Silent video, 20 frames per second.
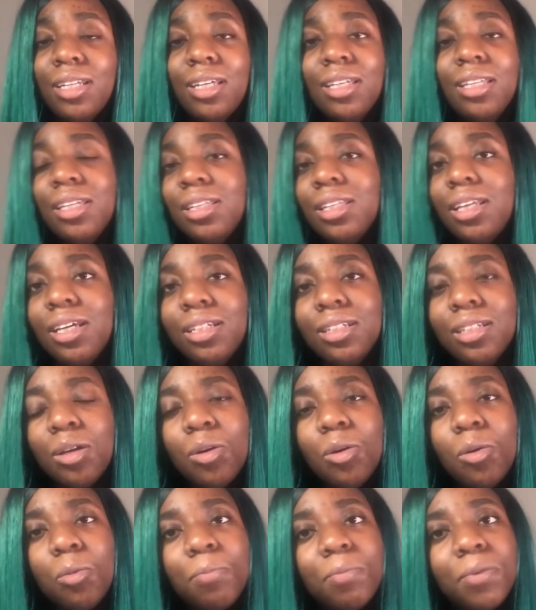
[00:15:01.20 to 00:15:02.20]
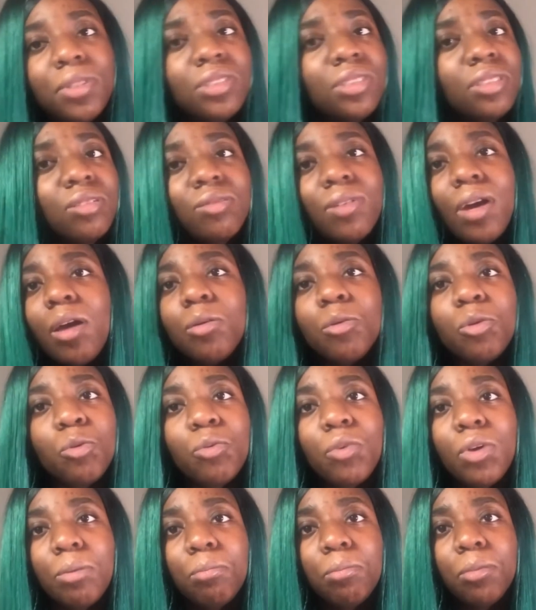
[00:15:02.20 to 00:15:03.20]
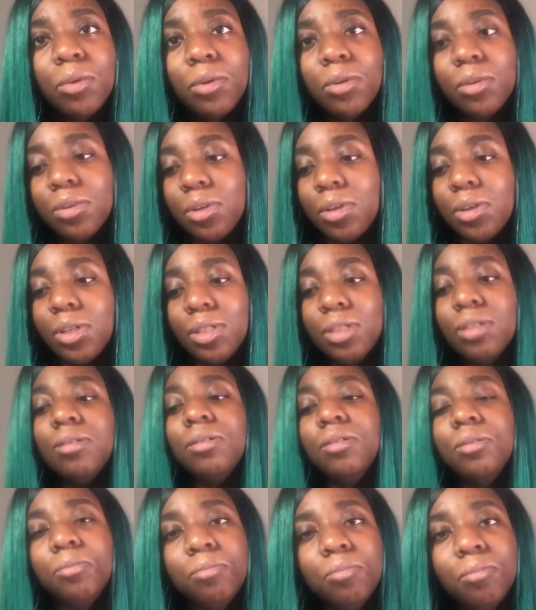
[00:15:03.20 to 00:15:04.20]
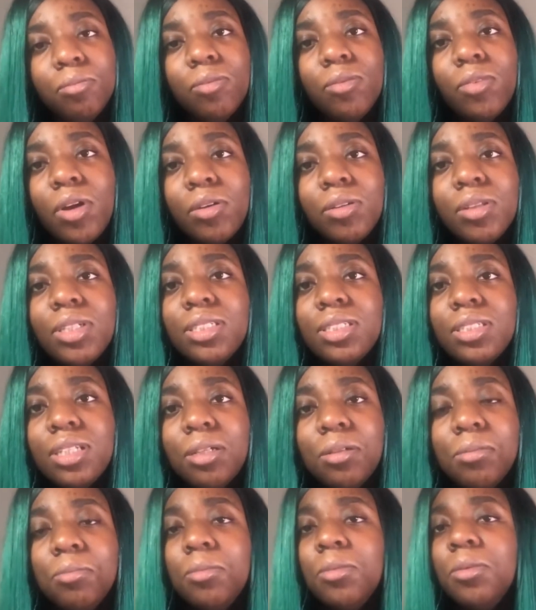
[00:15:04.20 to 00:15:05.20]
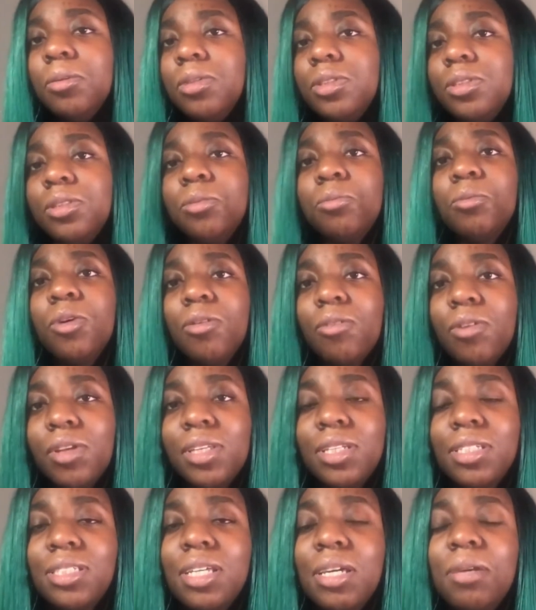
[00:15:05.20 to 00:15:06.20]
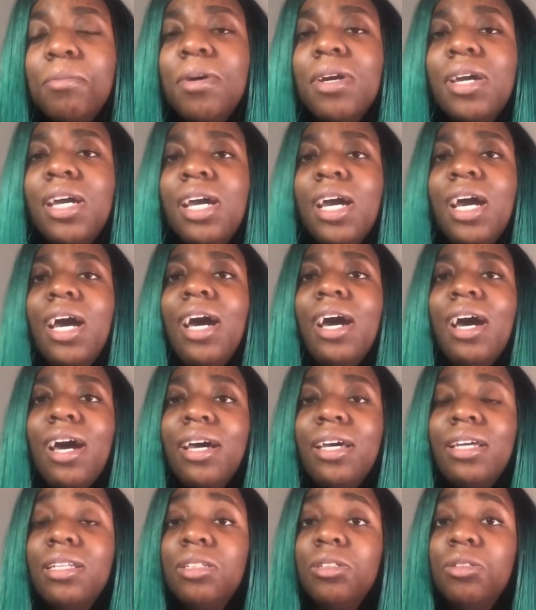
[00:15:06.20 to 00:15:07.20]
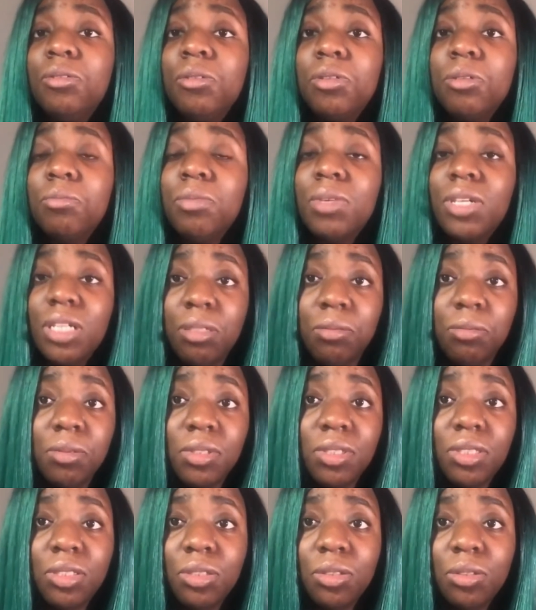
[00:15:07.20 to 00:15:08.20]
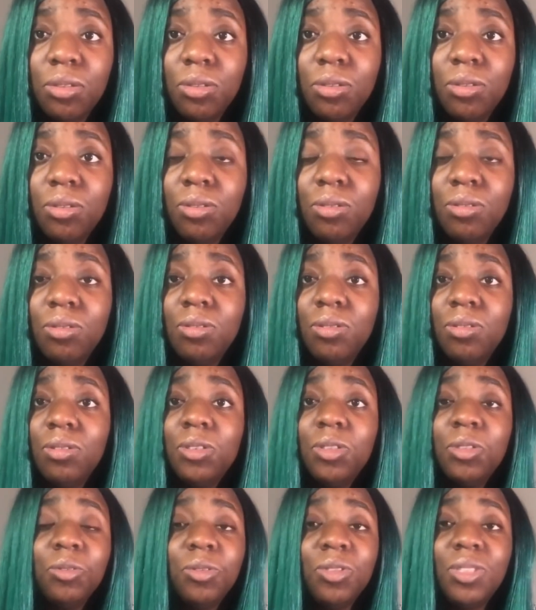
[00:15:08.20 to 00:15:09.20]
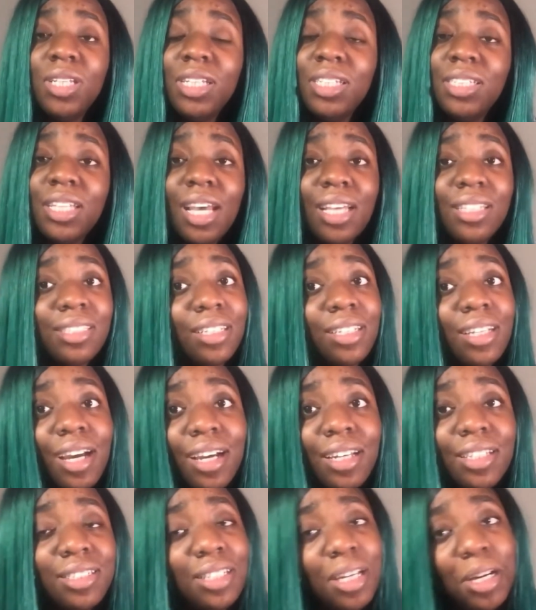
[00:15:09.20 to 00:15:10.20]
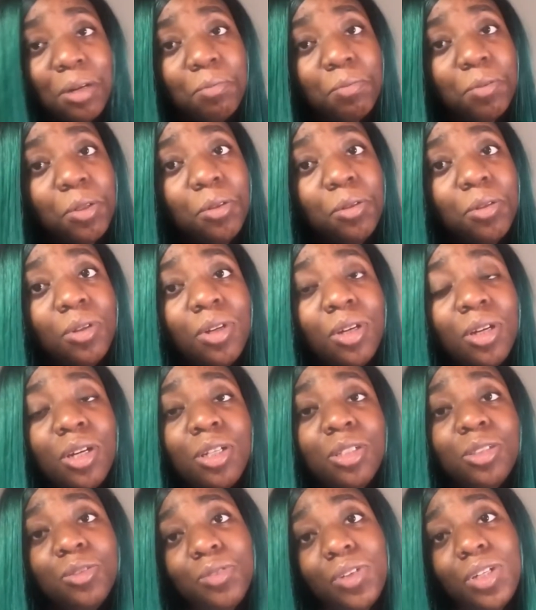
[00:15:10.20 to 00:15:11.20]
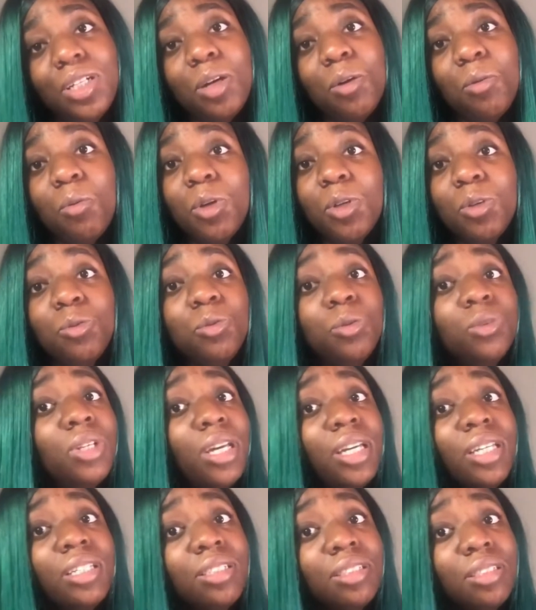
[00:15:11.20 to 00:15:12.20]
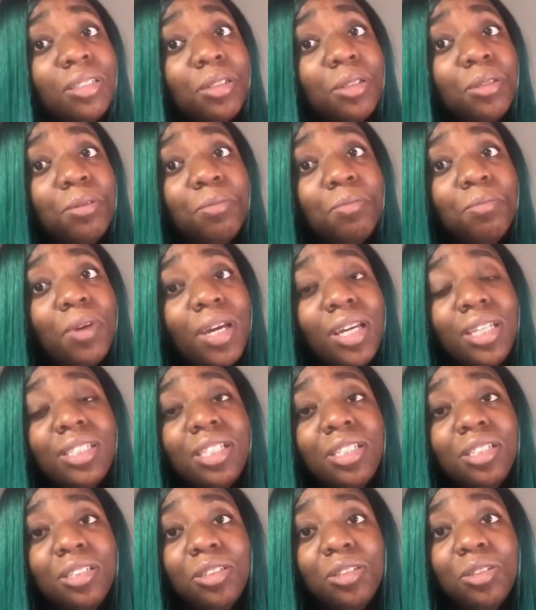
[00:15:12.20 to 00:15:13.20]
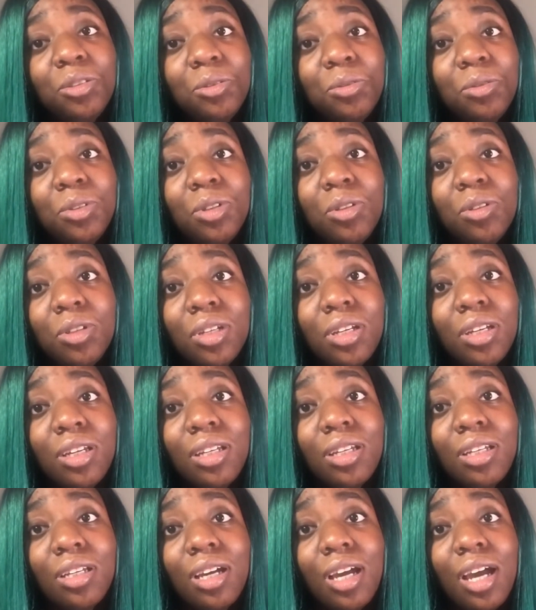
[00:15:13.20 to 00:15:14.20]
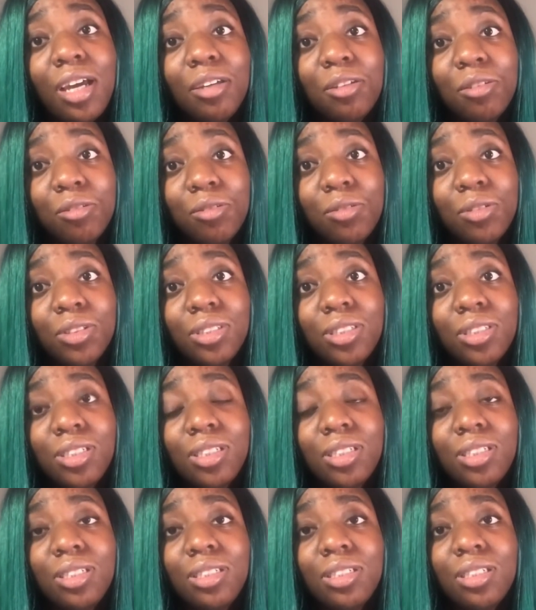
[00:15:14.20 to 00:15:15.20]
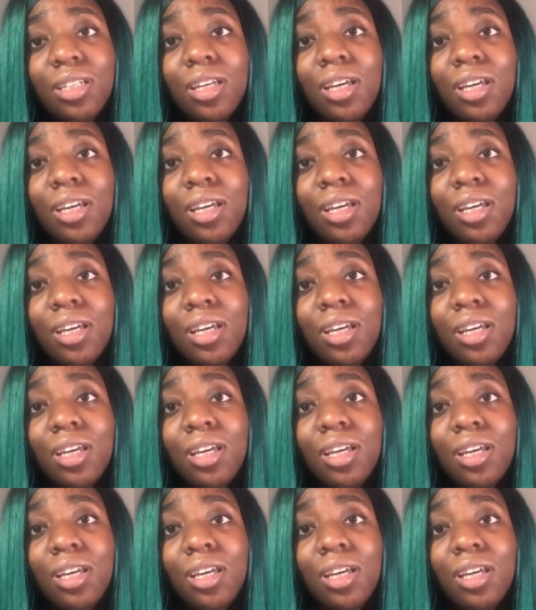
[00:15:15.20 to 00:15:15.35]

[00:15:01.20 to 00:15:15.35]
I think that opens around November, around this time. somewhere around this time, and you can be able to use this as a guide to help you to find out what you'd like to pay attention to when you're looking at universities.